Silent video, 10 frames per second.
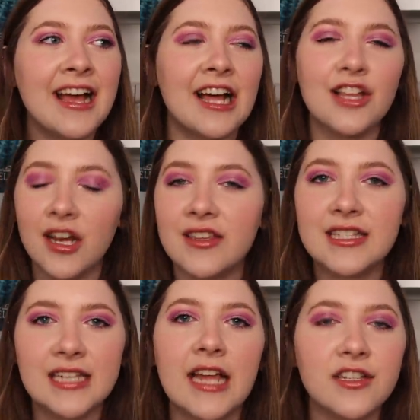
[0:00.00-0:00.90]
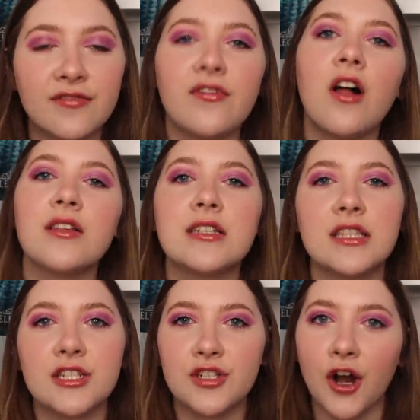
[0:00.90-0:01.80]
A lot of these tend to fall
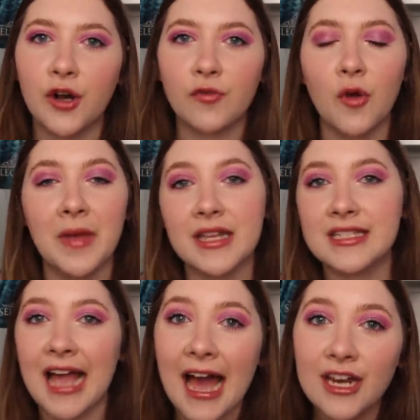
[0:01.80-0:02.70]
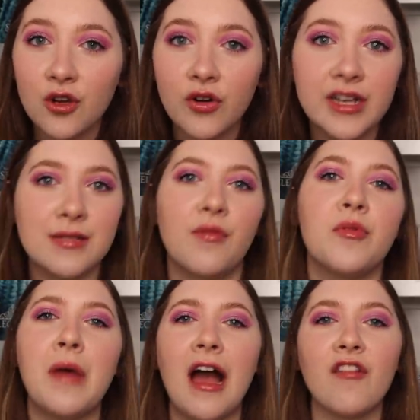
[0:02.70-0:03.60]
into the dark romance category. Some of
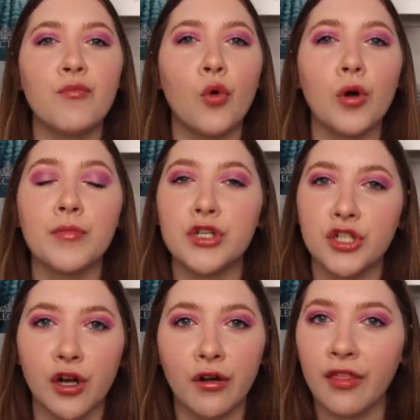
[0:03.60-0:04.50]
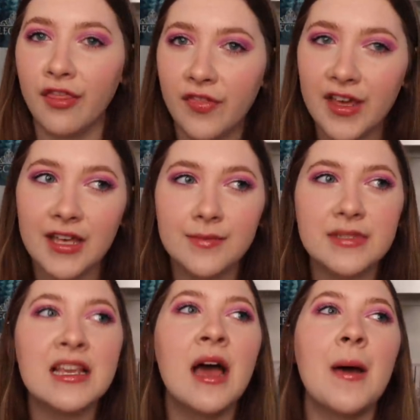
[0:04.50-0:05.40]
them have more mature
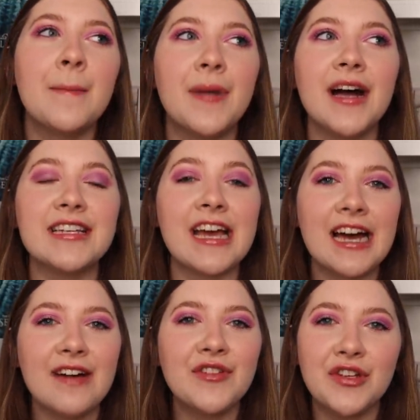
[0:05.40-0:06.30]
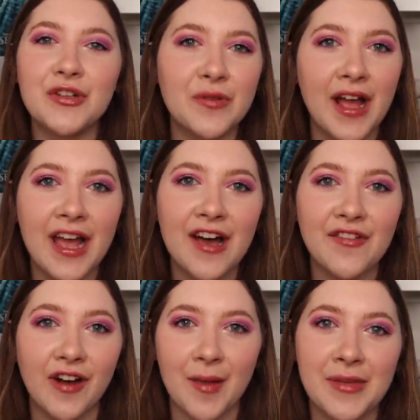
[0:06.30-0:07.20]
themes, but I have a good array
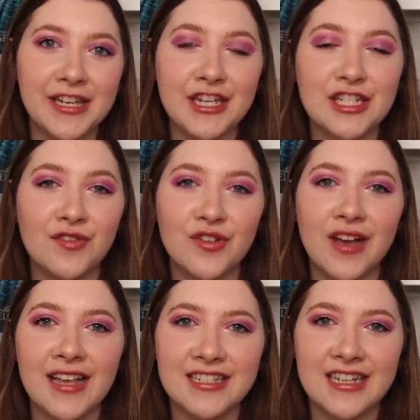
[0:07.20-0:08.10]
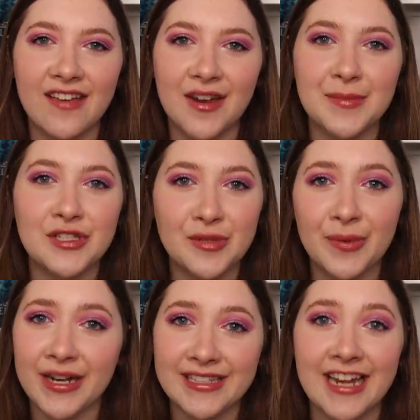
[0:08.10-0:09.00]
of recommendations for you guys today that I'm
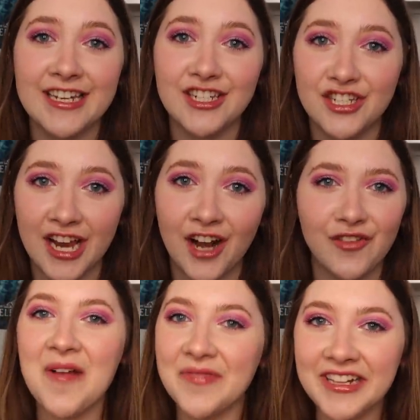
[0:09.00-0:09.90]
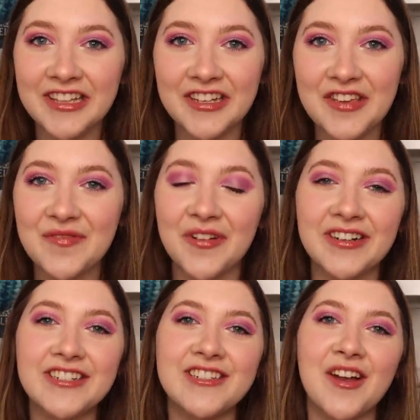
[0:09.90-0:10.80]
super excited to share. I'm really looking
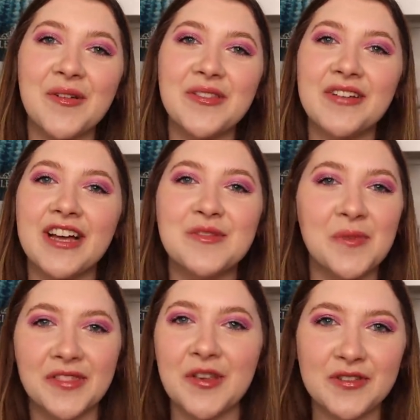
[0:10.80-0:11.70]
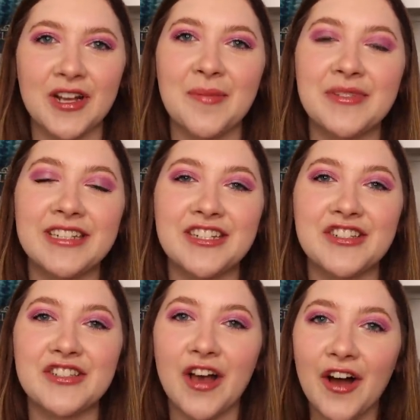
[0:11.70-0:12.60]
forward to sharing with you guys what those
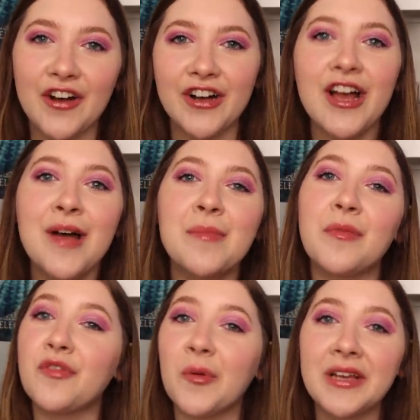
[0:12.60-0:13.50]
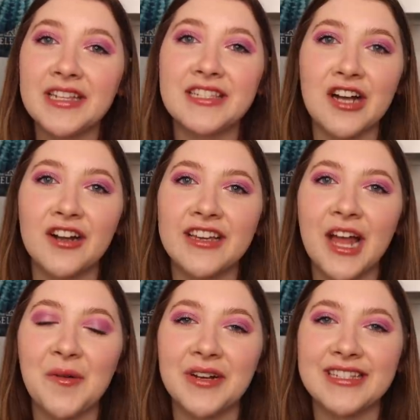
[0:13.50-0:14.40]
recommendations are. But before we get started,
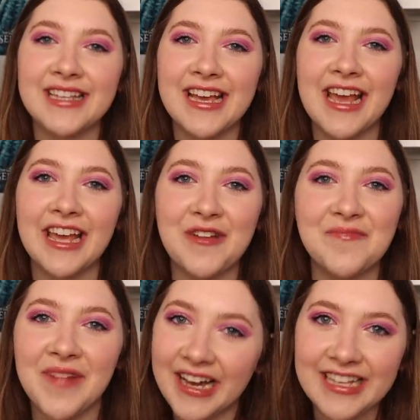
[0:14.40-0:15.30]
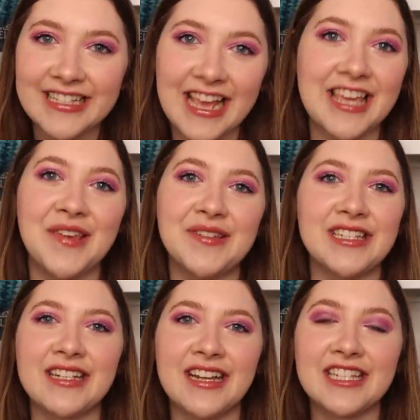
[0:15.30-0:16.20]
I want to say a humongous thank you
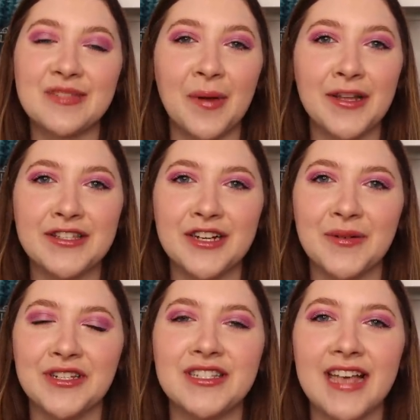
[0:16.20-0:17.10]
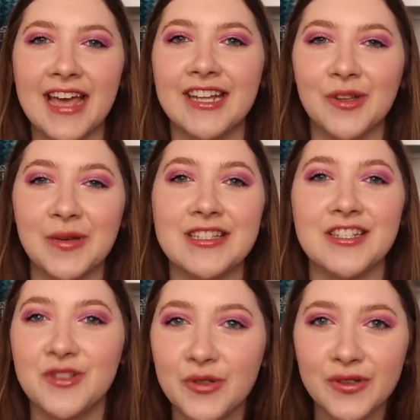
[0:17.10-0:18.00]
to today's sponsor, which is Ana Luisa
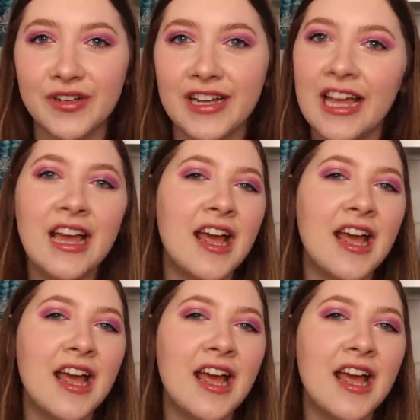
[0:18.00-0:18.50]
Jewelry.